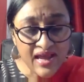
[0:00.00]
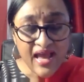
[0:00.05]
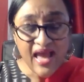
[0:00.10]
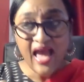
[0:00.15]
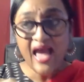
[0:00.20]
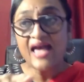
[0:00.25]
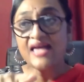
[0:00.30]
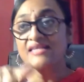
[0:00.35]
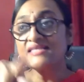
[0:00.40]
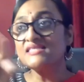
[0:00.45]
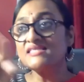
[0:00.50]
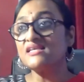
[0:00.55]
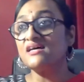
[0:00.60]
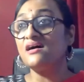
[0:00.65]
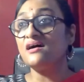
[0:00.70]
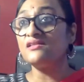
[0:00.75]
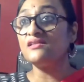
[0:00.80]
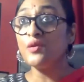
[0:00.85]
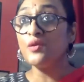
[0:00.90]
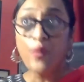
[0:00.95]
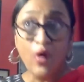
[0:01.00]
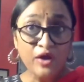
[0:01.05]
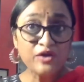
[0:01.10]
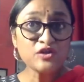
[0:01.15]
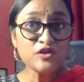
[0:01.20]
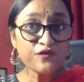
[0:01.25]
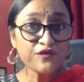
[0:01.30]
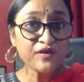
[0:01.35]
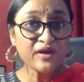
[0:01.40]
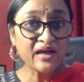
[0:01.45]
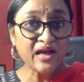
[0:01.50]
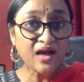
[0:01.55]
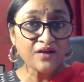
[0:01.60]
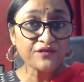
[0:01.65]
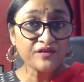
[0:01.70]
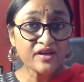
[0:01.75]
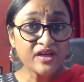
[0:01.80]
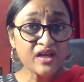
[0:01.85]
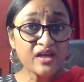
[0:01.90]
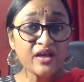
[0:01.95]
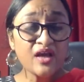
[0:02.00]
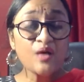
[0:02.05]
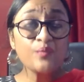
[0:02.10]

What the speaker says: as the point of recovery,